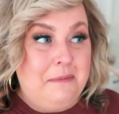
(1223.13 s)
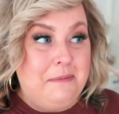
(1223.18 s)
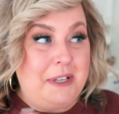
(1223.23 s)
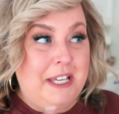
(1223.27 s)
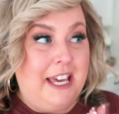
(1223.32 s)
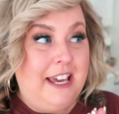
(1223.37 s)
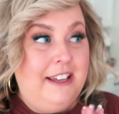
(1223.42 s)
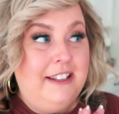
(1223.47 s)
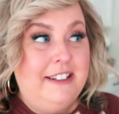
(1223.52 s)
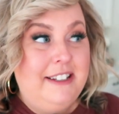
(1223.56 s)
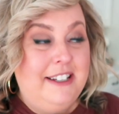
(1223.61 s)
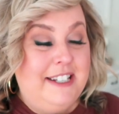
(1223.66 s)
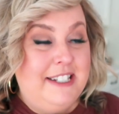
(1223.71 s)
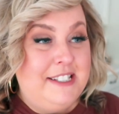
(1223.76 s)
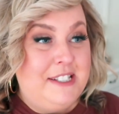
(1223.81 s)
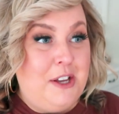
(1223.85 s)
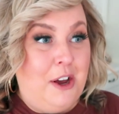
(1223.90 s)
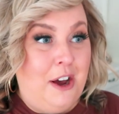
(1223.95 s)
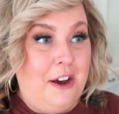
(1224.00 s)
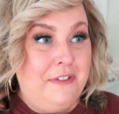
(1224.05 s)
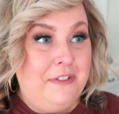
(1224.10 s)
Michaela
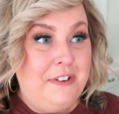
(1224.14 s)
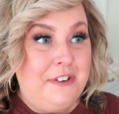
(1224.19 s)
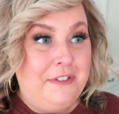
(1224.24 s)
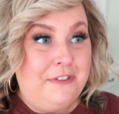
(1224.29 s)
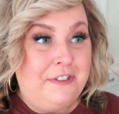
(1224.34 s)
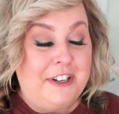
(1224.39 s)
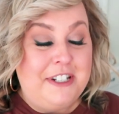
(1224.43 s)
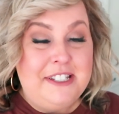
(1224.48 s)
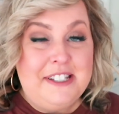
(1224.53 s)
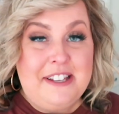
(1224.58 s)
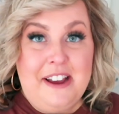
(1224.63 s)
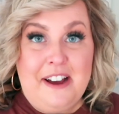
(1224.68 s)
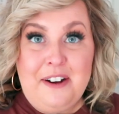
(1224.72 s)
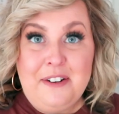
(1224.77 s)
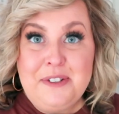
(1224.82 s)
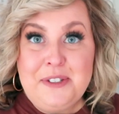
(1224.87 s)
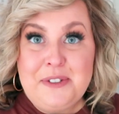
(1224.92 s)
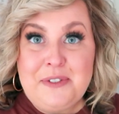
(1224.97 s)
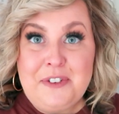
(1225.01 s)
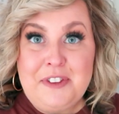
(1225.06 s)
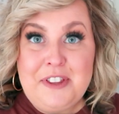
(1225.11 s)
is off at a friend's
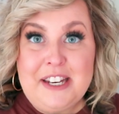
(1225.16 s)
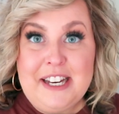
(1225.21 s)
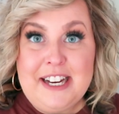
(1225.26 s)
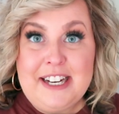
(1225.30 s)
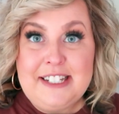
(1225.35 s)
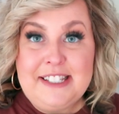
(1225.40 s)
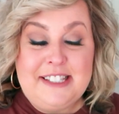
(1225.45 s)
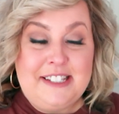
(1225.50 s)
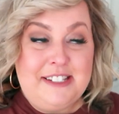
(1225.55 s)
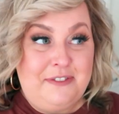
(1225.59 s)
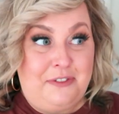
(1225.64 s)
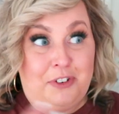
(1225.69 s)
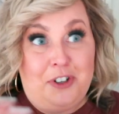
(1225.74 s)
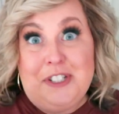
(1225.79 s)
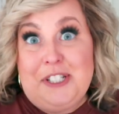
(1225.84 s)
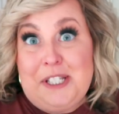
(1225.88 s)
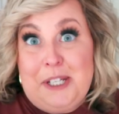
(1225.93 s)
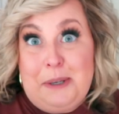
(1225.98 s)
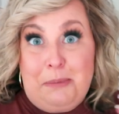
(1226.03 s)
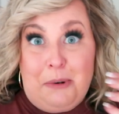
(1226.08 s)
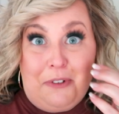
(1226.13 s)
house for a
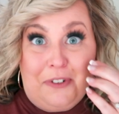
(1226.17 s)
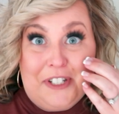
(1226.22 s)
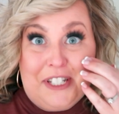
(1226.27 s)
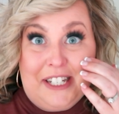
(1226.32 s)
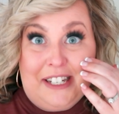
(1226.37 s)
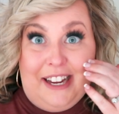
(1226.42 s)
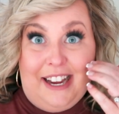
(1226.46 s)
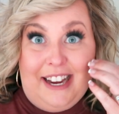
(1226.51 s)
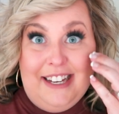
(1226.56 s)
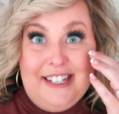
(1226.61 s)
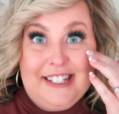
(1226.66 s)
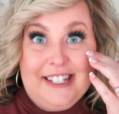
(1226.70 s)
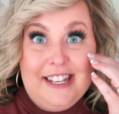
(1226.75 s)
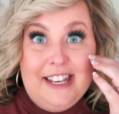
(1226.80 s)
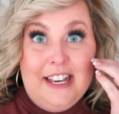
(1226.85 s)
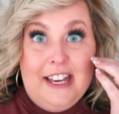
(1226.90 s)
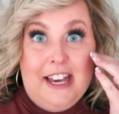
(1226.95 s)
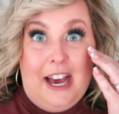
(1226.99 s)
sleepover tonight.